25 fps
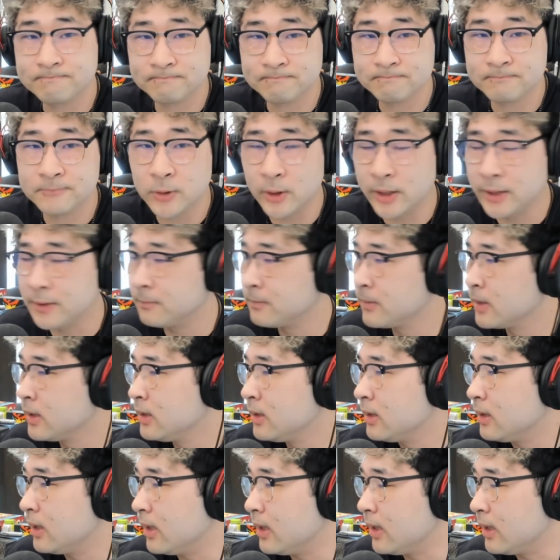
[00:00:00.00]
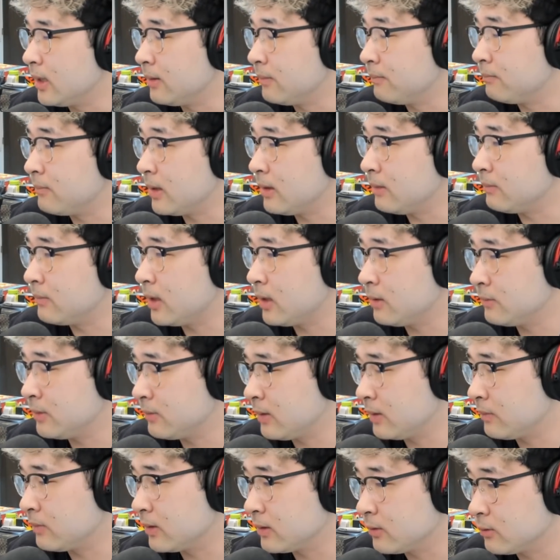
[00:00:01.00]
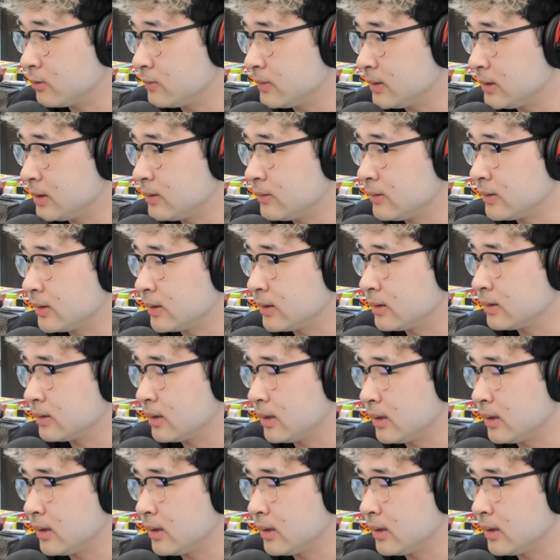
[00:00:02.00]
Great. My mom and my brother will be doing it.